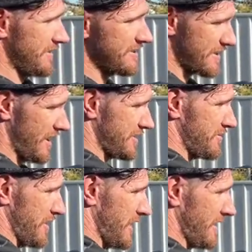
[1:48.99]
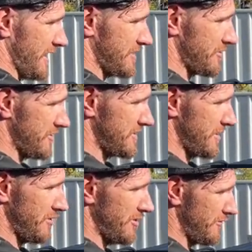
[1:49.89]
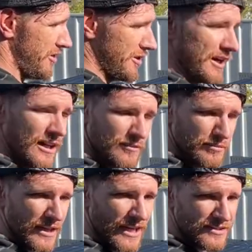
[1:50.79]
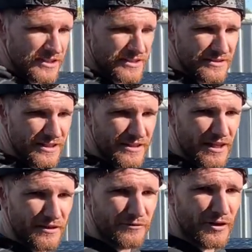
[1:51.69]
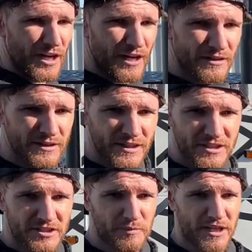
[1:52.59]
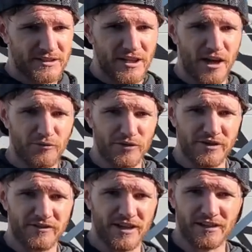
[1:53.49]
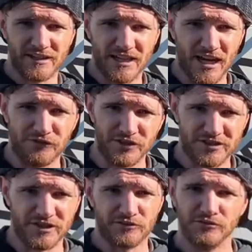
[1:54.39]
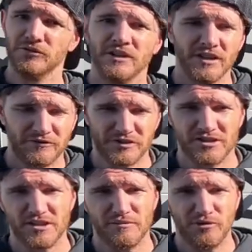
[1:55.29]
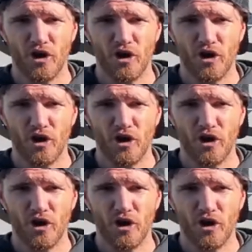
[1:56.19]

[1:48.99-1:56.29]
this customer has got a semi off roader, but as you can see, they've uh, specced it up with nearly every single foreseeable